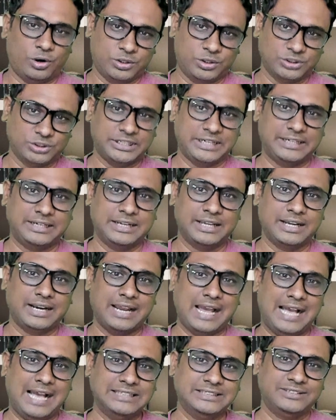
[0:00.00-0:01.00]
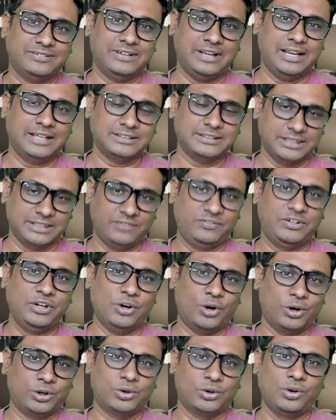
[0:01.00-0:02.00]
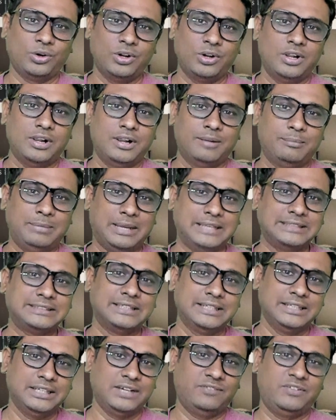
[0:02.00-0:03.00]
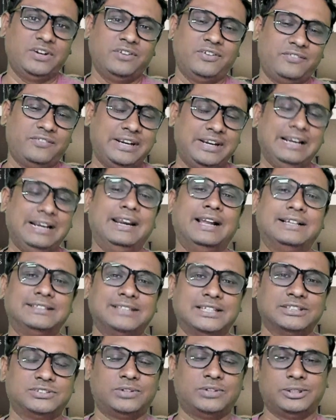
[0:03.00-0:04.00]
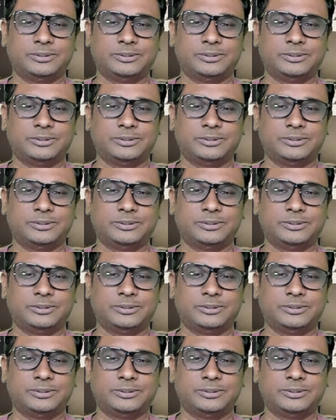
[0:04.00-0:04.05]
sector as well as Nifty Auto plus Nifty 50 index as well.